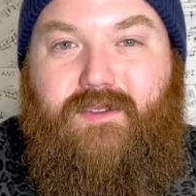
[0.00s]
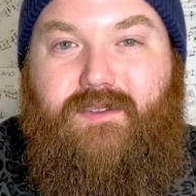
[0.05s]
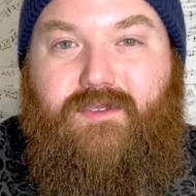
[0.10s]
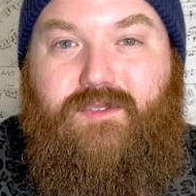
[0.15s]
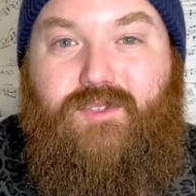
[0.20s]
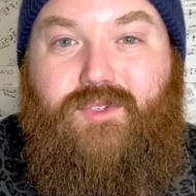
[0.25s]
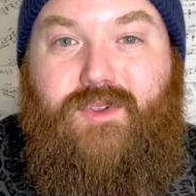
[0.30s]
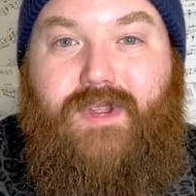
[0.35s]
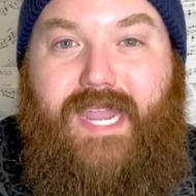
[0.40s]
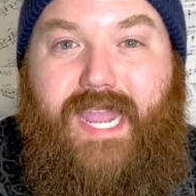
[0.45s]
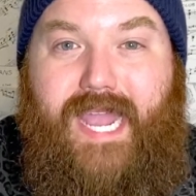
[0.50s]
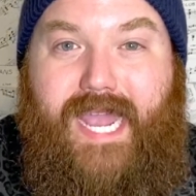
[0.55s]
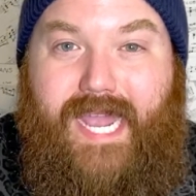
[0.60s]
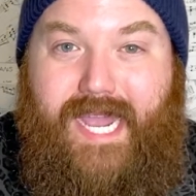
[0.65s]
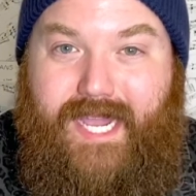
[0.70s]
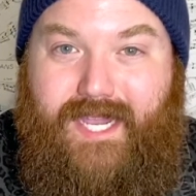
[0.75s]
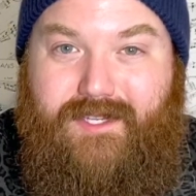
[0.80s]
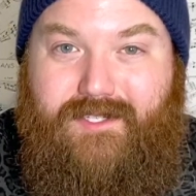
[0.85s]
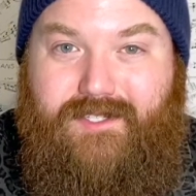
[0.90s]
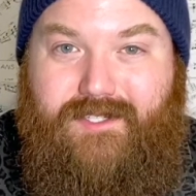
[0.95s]

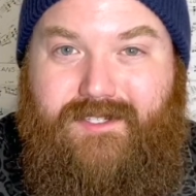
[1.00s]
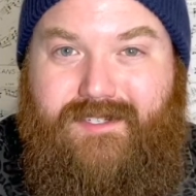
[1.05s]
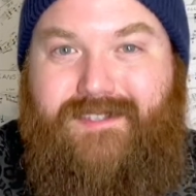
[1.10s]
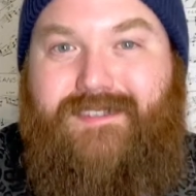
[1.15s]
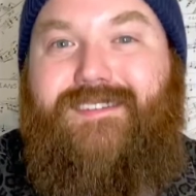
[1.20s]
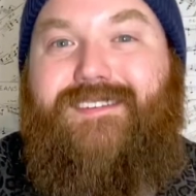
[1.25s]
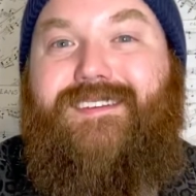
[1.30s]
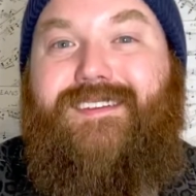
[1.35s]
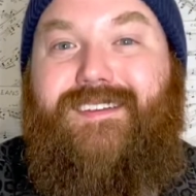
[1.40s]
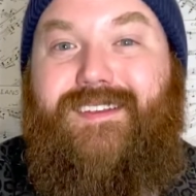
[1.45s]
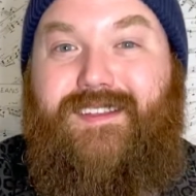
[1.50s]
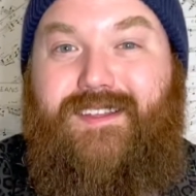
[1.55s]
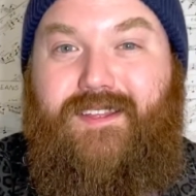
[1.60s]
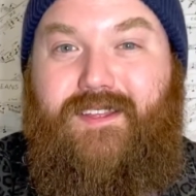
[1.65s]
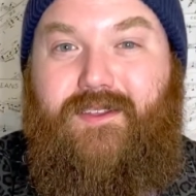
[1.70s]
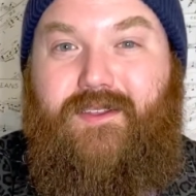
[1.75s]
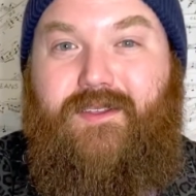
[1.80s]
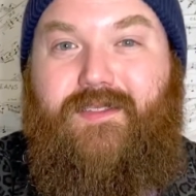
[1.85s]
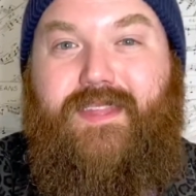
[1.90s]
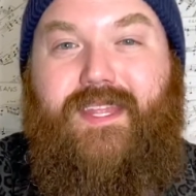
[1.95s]
trash.
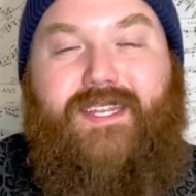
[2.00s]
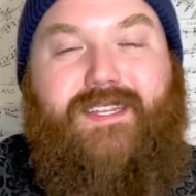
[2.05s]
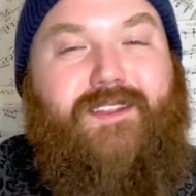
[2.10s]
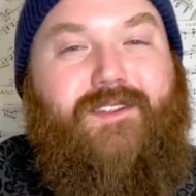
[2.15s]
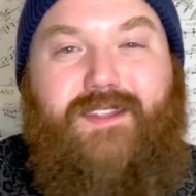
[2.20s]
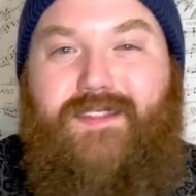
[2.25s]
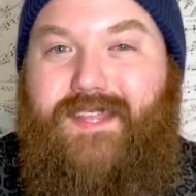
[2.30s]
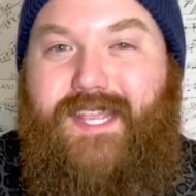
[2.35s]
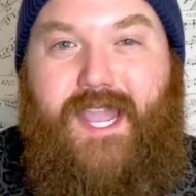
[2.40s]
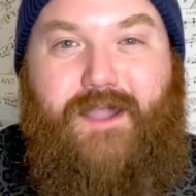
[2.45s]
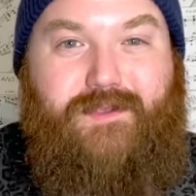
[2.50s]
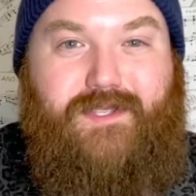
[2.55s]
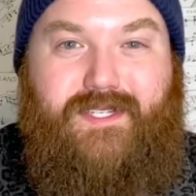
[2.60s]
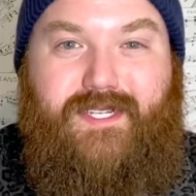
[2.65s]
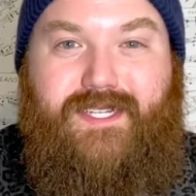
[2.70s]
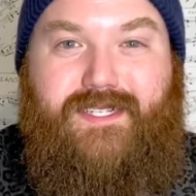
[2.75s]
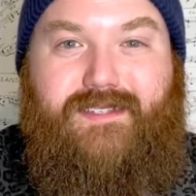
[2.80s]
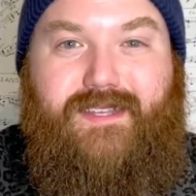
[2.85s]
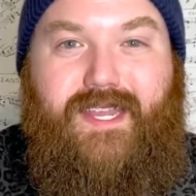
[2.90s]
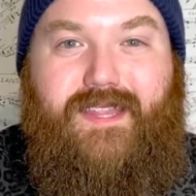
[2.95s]
That you didn't think I was going
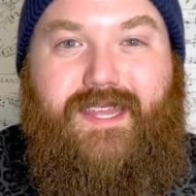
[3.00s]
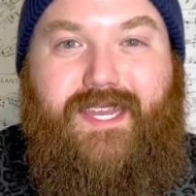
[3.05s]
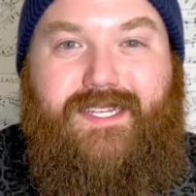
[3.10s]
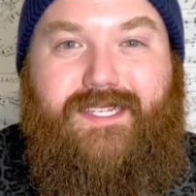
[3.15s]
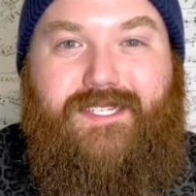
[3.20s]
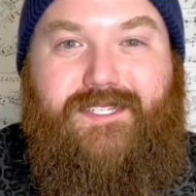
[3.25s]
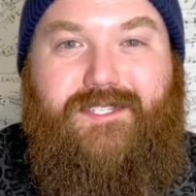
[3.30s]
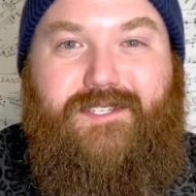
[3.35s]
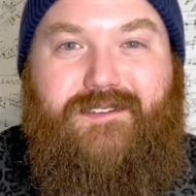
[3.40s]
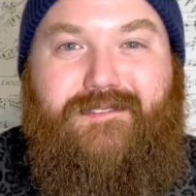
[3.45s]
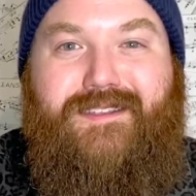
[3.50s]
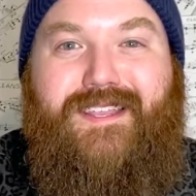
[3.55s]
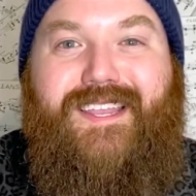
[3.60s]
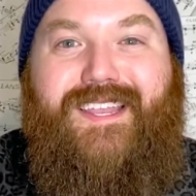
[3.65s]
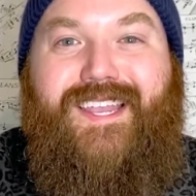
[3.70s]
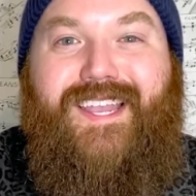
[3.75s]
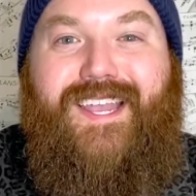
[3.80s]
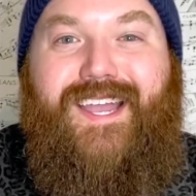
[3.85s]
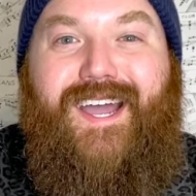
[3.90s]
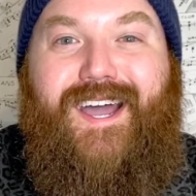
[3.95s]
to say that, did you?
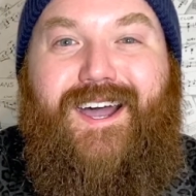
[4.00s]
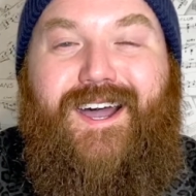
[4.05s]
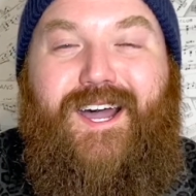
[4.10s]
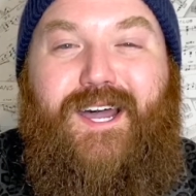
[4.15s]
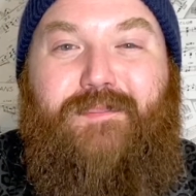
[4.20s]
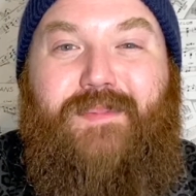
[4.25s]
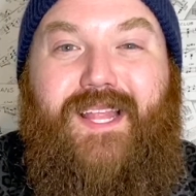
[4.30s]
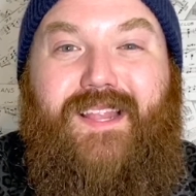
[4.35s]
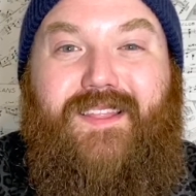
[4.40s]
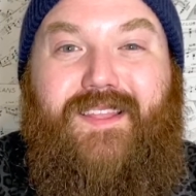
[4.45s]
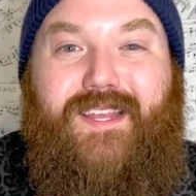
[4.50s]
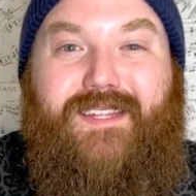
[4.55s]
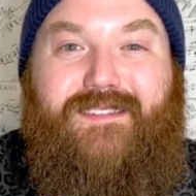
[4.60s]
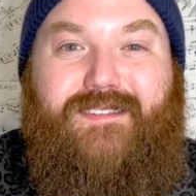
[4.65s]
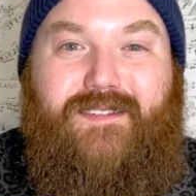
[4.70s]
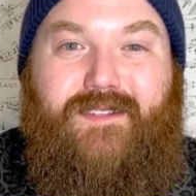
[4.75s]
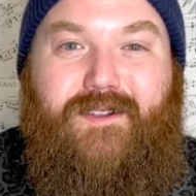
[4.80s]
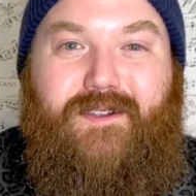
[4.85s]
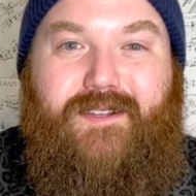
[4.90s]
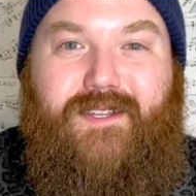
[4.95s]
Let's
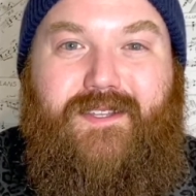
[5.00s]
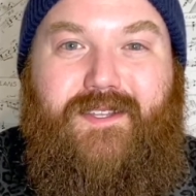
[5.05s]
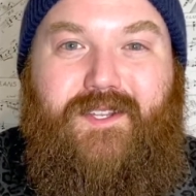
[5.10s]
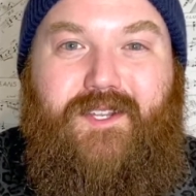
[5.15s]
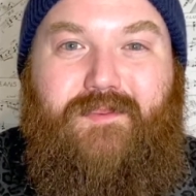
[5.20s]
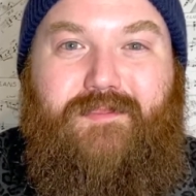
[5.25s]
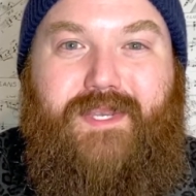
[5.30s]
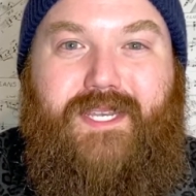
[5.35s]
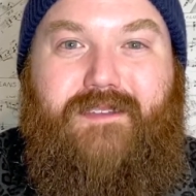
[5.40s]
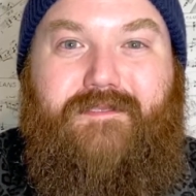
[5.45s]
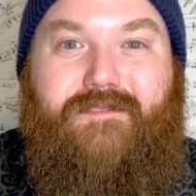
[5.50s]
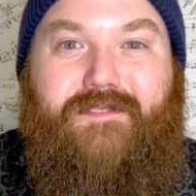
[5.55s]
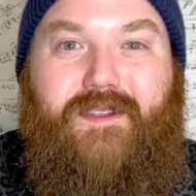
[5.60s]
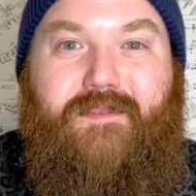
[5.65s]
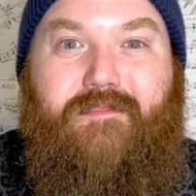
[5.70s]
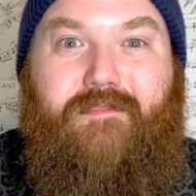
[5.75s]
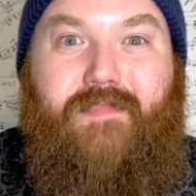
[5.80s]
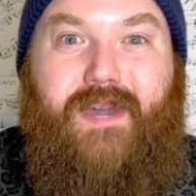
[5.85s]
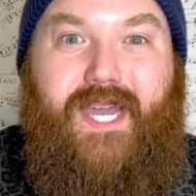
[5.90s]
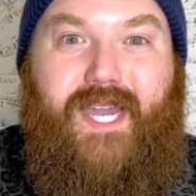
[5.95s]
learn a little bit
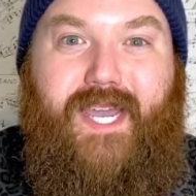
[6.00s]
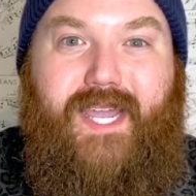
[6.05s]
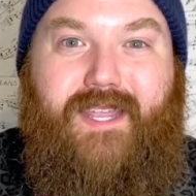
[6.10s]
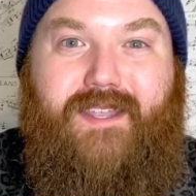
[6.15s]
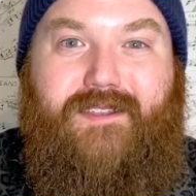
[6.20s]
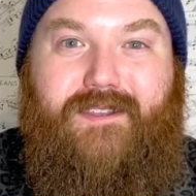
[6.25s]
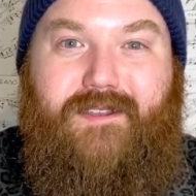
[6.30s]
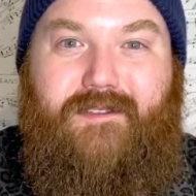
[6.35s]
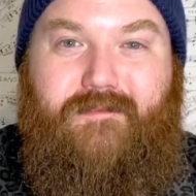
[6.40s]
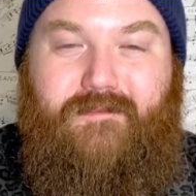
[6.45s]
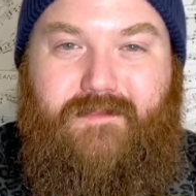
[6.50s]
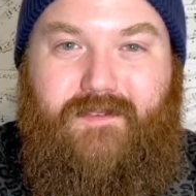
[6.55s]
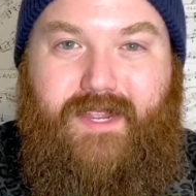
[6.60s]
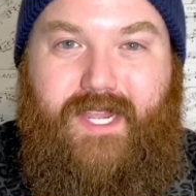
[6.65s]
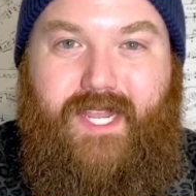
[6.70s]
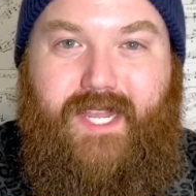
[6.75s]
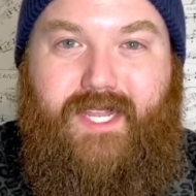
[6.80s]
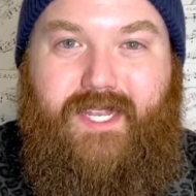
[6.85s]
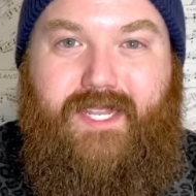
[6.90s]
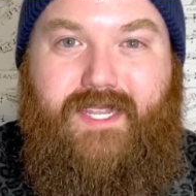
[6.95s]
from my good
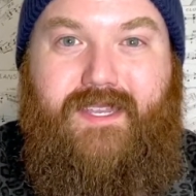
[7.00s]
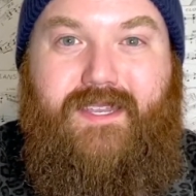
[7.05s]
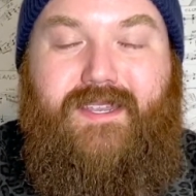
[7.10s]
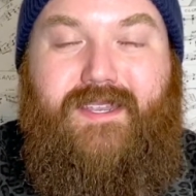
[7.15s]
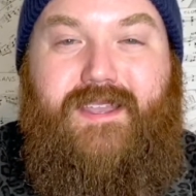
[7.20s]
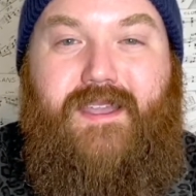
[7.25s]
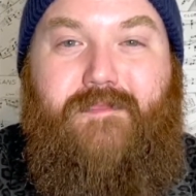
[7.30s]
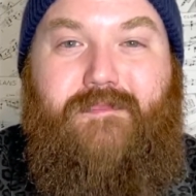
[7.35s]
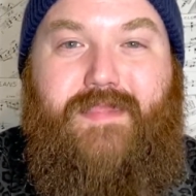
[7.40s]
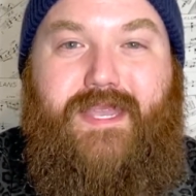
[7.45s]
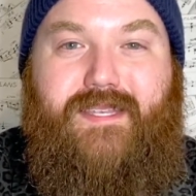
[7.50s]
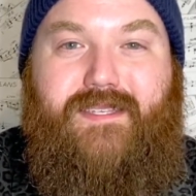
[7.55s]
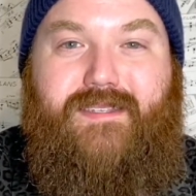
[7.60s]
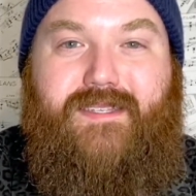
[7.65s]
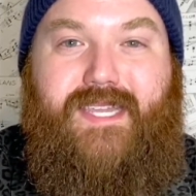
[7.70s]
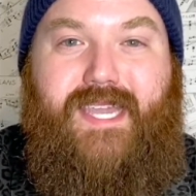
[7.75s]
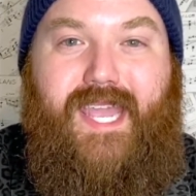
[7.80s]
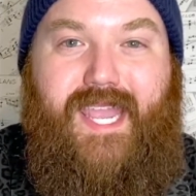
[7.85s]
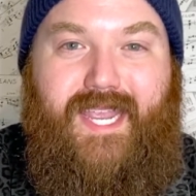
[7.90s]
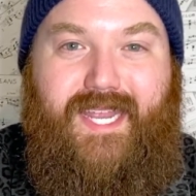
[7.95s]
friend, Miss
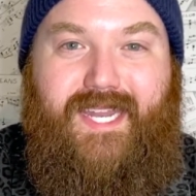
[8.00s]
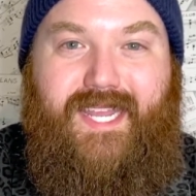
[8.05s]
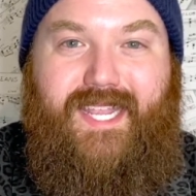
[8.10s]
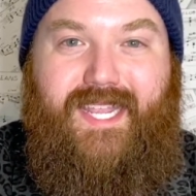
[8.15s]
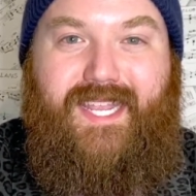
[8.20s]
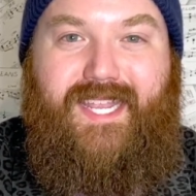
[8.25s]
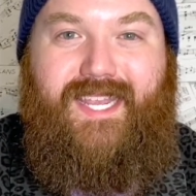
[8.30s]
Katie.